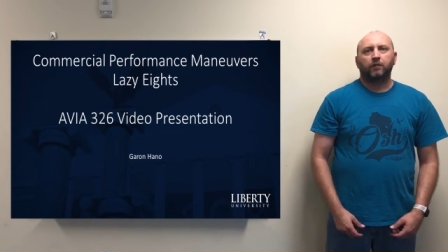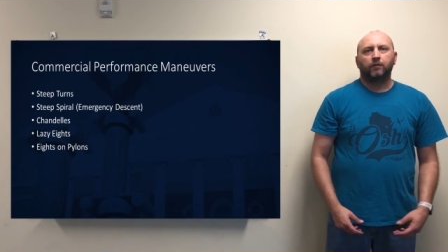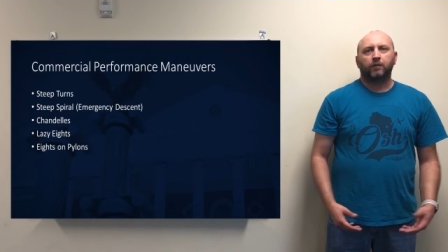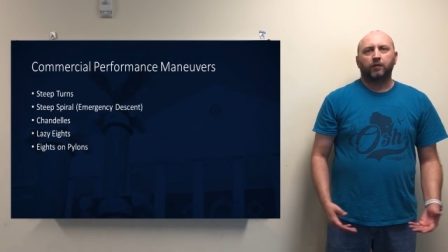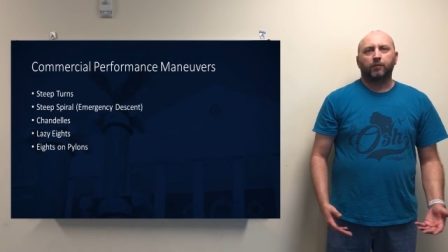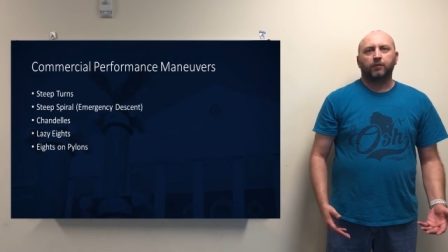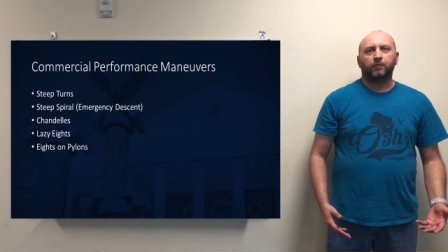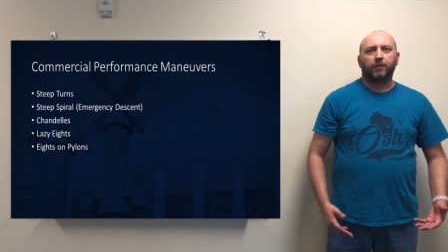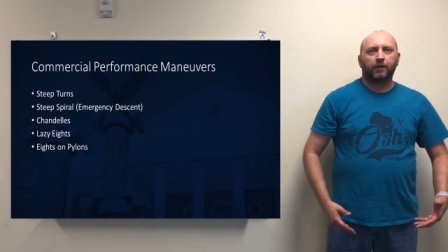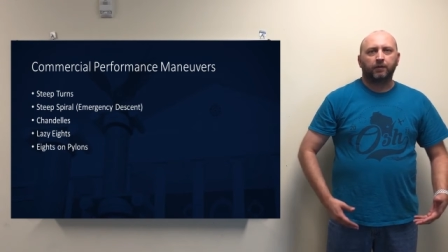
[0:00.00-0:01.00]
For the
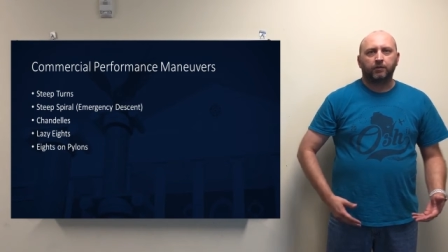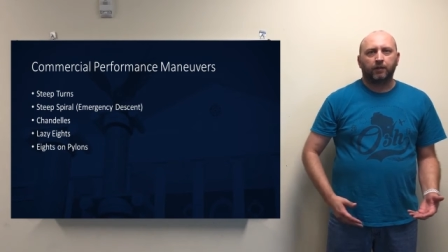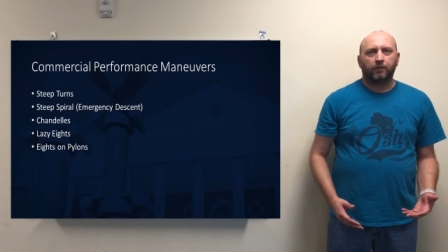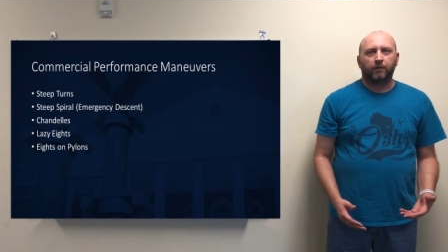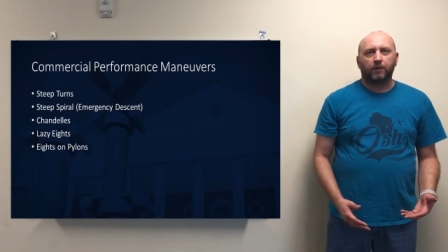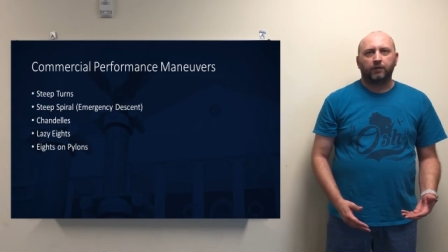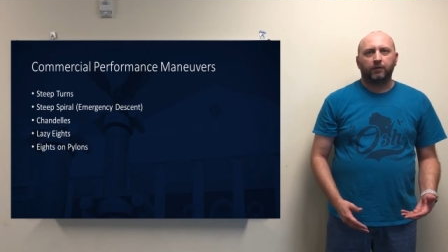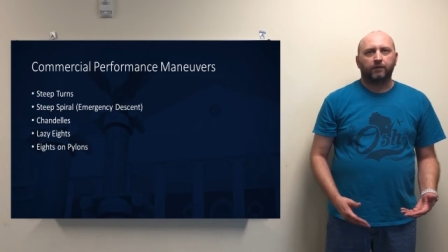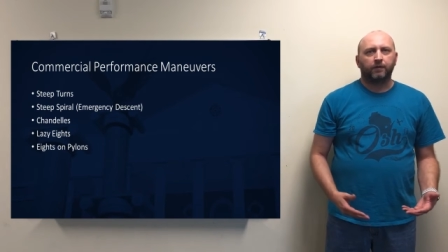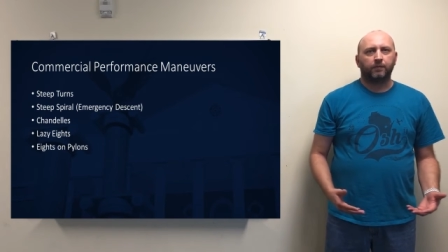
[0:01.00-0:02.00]
commercial pilot check ride,
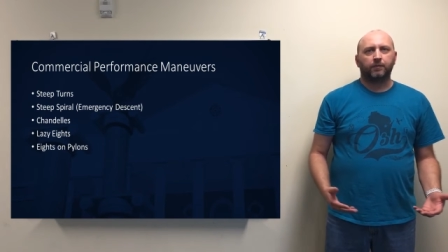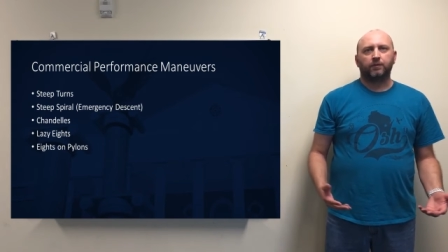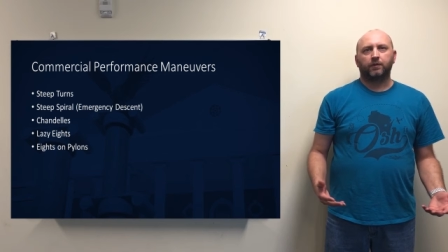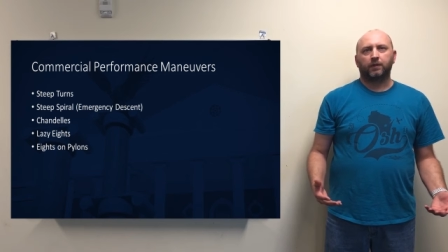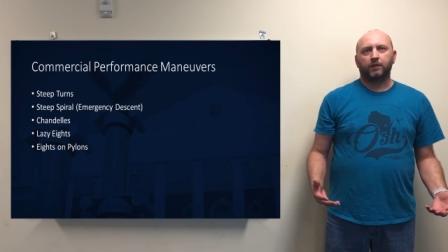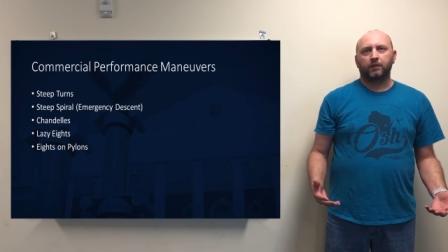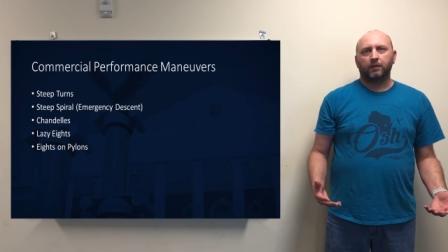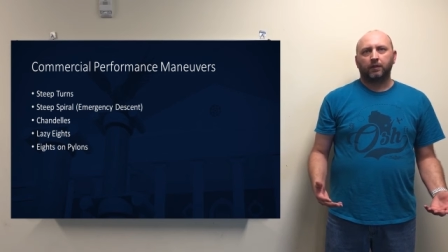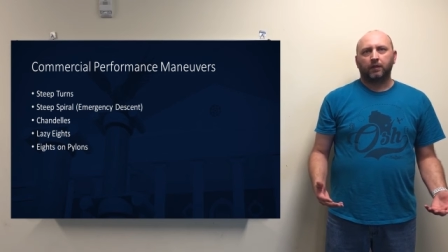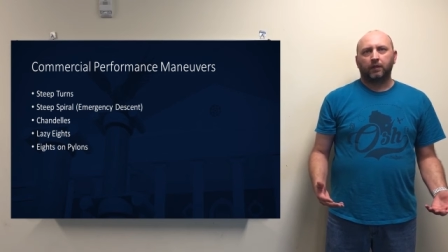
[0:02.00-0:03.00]
you have to demonstrate
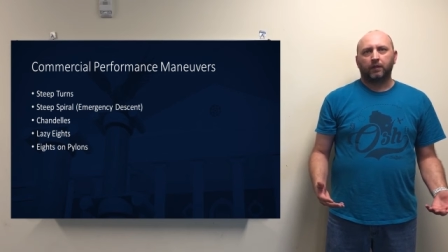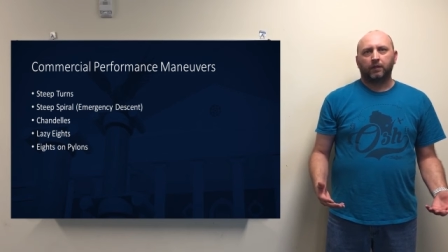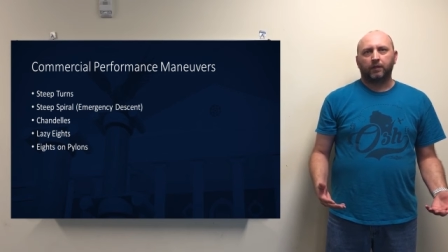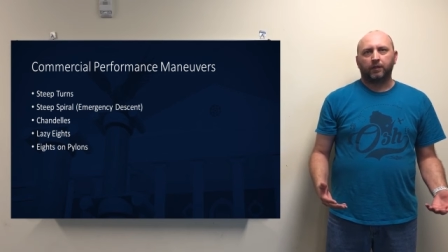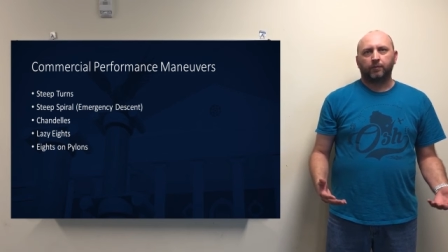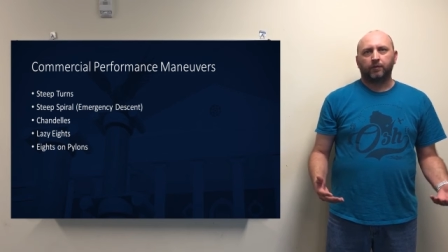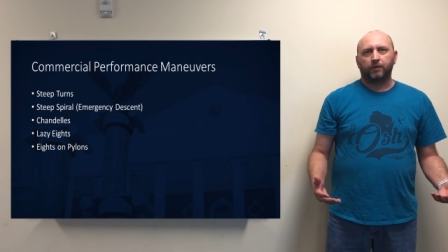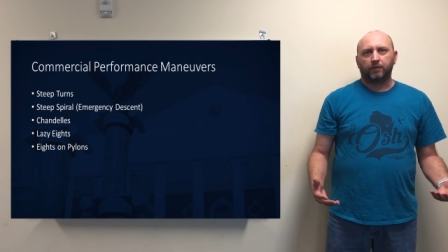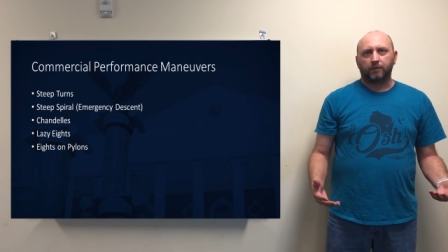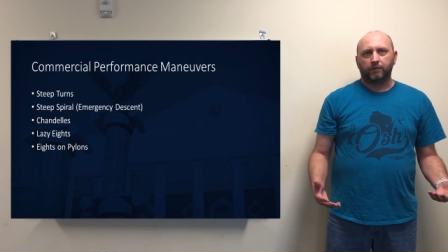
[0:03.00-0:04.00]
a
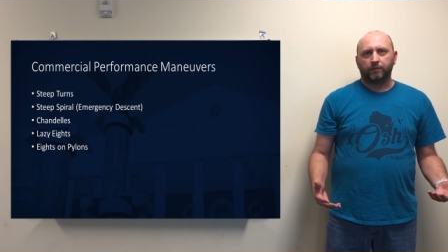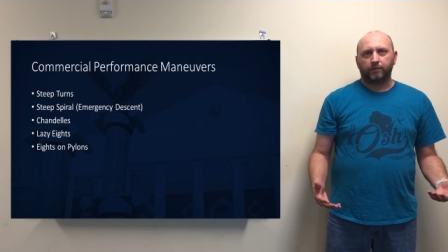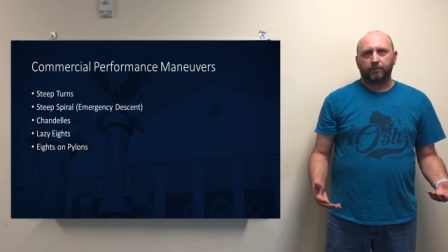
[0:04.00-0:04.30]
number of